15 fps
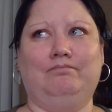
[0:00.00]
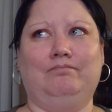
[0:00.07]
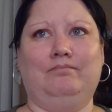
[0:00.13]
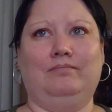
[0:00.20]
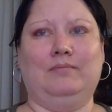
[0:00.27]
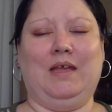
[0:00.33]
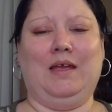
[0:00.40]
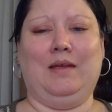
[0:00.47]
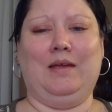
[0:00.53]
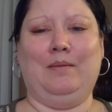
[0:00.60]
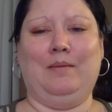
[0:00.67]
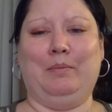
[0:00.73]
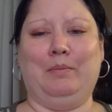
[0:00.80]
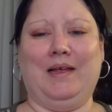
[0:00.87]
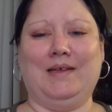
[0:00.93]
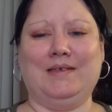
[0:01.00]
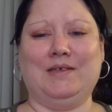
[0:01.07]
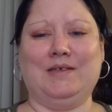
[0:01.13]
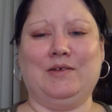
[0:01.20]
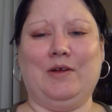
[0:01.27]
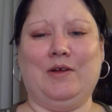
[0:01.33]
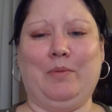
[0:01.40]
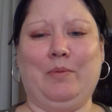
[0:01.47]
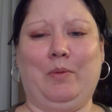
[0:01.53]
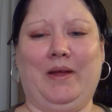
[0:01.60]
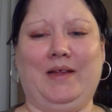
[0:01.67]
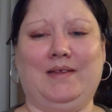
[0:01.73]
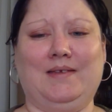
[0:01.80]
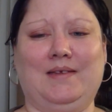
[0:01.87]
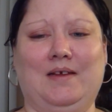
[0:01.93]
came in plastic wrap all by
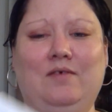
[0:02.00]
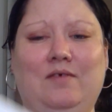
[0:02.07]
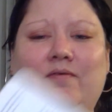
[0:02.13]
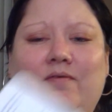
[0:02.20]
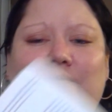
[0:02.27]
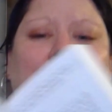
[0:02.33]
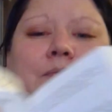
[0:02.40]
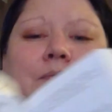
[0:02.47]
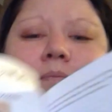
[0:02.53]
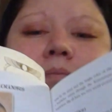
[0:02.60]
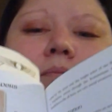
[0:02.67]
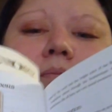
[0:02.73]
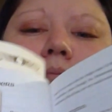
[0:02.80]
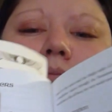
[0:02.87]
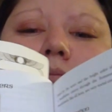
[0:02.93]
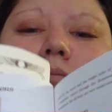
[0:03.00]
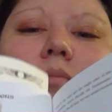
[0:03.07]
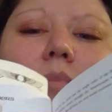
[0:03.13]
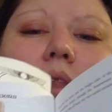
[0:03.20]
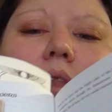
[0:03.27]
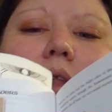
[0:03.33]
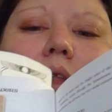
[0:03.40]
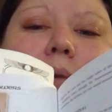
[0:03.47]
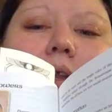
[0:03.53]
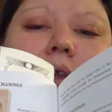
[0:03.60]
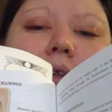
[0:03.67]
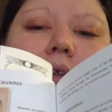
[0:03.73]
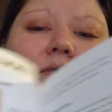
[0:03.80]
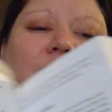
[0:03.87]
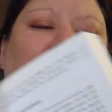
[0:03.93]
itself, but it is
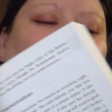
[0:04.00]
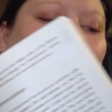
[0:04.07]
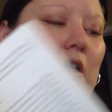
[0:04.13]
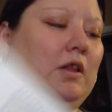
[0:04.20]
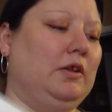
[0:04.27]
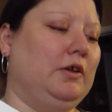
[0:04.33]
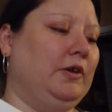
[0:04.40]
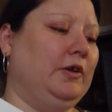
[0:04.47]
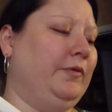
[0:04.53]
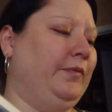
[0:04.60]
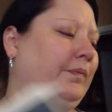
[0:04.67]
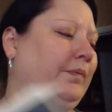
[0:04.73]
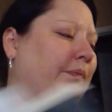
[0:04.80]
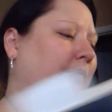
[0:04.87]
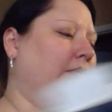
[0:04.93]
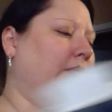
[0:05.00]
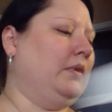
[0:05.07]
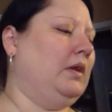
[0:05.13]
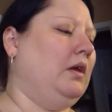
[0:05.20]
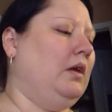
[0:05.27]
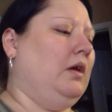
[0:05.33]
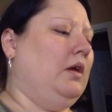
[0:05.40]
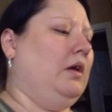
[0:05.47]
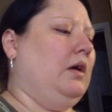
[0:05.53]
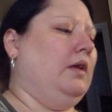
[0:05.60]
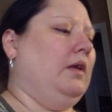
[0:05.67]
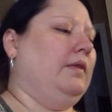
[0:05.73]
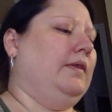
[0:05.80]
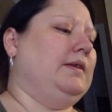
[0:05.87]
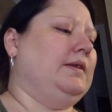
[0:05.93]
full color. The
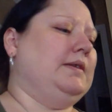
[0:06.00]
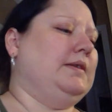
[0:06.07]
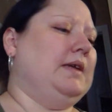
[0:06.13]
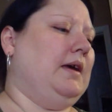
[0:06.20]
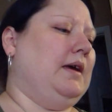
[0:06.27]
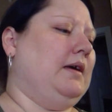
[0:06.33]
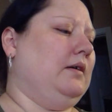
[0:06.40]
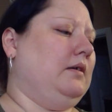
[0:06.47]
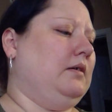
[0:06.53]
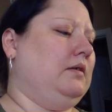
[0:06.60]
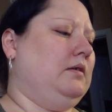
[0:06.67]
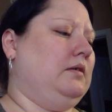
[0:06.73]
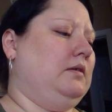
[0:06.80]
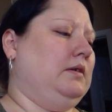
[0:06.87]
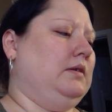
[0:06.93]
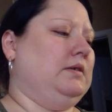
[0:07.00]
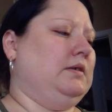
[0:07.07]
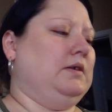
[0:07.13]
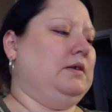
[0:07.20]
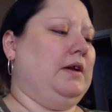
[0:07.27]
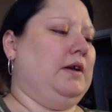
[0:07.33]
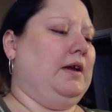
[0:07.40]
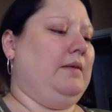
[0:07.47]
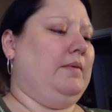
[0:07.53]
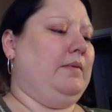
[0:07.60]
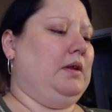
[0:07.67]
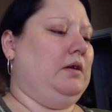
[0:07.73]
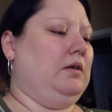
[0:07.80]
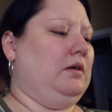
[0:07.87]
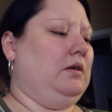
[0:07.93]
deck, I have it
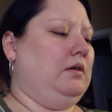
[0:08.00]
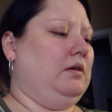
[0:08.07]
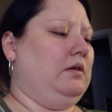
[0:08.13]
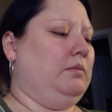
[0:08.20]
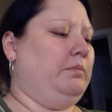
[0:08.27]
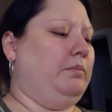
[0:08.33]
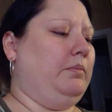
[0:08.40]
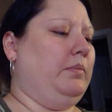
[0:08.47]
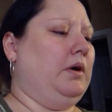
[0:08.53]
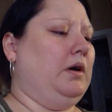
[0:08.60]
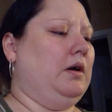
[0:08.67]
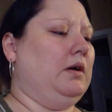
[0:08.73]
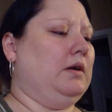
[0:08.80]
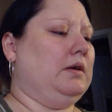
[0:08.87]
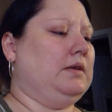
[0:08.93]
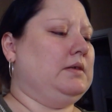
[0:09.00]
here, box.